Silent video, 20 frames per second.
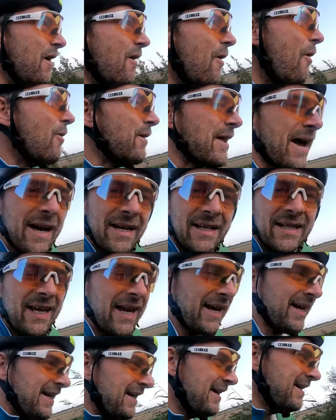Audax,
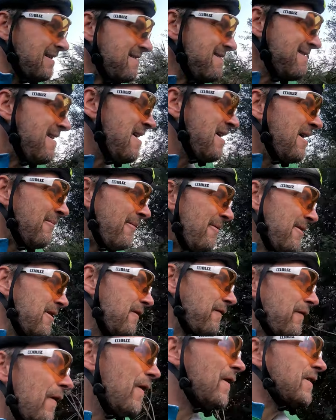when you're
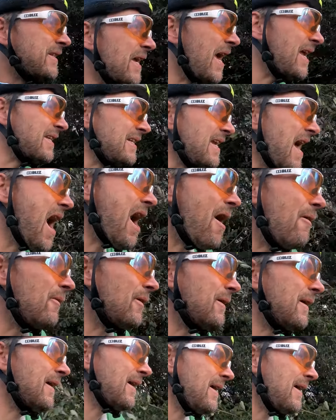first setting out,